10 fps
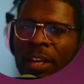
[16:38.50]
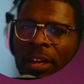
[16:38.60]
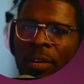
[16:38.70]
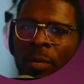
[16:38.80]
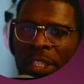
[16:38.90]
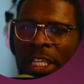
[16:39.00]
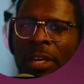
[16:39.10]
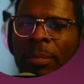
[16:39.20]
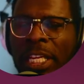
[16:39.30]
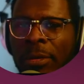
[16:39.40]
Once again,
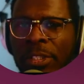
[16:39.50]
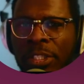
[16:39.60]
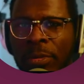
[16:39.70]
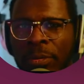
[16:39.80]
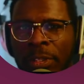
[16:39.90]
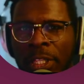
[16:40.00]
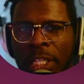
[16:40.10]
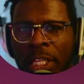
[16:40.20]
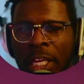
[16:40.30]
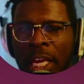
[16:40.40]
my name is Jamil
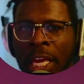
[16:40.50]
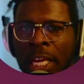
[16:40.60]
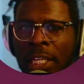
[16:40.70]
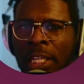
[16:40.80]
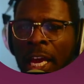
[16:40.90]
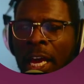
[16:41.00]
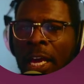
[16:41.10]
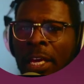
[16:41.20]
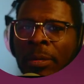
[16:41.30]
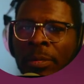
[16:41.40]
Matheny, and I
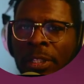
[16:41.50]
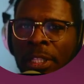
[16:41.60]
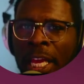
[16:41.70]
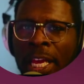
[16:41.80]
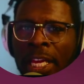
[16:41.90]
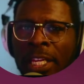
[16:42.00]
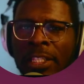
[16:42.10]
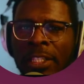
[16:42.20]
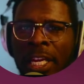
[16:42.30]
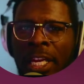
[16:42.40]
am glad
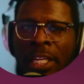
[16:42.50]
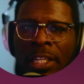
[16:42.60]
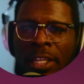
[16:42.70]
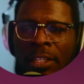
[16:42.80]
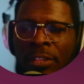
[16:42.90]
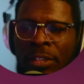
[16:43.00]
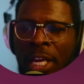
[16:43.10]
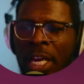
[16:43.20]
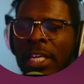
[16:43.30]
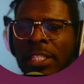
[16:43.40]
that you
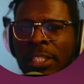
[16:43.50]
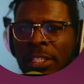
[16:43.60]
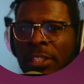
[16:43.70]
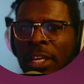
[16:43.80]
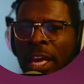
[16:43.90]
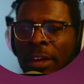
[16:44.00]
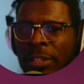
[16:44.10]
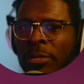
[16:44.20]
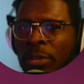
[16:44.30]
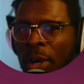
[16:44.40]
guys have
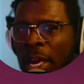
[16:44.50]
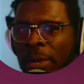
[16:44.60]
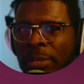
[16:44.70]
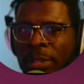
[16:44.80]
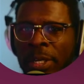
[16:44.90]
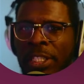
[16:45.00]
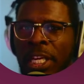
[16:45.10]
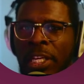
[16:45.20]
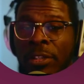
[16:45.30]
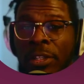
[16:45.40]
subscribed to my
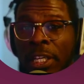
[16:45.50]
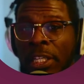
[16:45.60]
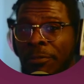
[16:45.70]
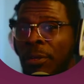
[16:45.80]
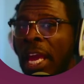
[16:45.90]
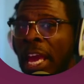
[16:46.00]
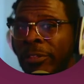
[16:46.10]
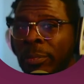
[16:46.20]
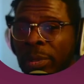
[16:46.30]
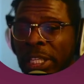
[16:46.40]
channel. And if you
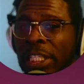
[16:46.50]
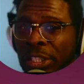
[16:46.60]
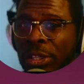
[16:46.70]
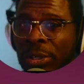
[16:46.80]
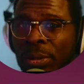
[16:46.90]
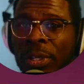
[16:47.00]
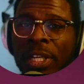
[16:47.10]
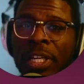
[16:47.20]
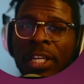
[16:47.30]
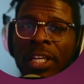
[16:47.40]
haven't, please do,
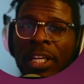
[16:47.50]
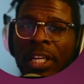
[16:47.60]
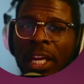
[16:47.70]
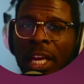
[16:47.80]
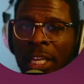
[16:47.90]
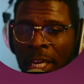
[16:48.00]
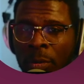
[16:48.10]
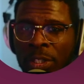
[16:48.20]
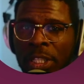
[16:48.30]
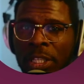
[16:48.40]
and I
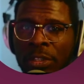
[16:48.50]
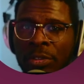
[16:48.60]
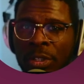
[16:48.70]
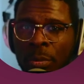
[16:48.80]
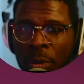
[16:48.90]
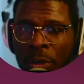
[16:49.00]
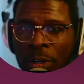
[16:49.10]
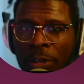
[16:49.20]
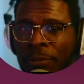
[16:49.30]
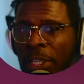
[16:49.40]
will send you some
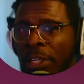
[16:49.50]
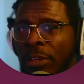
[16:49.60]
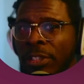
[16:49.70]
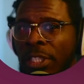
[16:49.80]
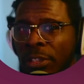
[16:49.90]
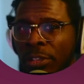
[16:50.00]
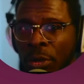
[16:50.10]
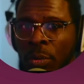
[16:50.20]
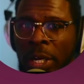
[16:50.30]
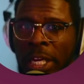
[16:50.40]
more videos your
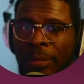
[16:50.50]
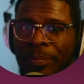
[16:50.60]
way.